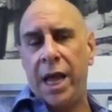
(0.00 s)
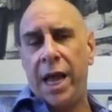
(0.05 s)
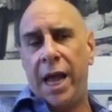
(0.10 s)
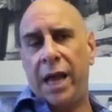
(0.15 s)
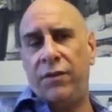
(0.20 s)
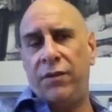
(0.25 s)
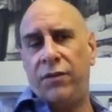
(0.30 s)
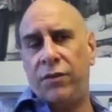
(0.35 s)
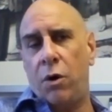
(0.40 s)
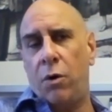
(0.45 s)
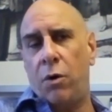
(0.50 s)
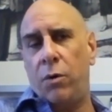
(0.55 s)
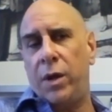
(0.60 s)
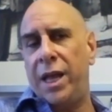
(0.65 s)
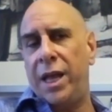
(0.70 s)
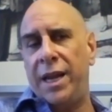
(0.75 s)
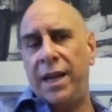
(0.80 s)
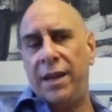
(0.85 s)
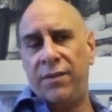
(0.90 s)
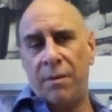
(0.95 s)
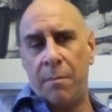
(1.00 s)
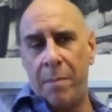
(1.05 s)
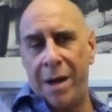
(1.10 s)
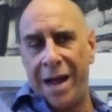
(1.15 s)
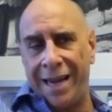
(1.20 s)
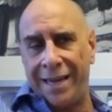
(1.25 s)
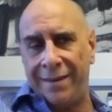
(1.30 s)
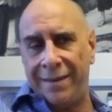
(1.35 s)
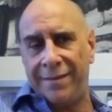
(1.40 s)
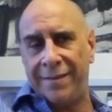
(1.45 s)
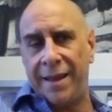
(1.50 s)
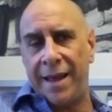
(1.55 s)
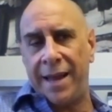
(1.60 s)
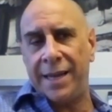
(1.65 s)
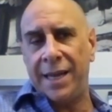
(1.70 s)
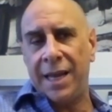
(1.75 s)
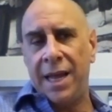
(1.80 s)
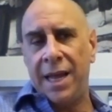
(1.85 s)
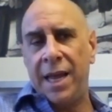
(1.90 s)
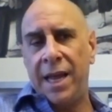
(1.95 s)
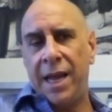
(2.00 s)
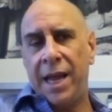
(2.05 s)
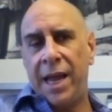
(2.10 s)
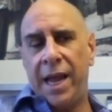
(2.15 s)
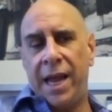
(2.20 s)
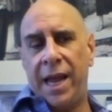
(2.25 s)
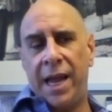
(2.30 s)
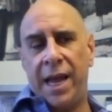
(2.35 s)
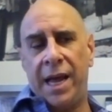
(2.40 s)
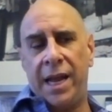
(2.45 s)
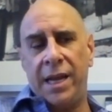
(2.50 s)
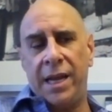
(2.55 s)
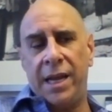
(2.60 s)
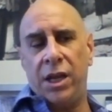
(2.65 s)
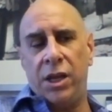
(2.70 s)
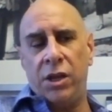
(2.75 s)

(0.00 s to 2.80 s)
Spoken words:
And so it is a mindset, and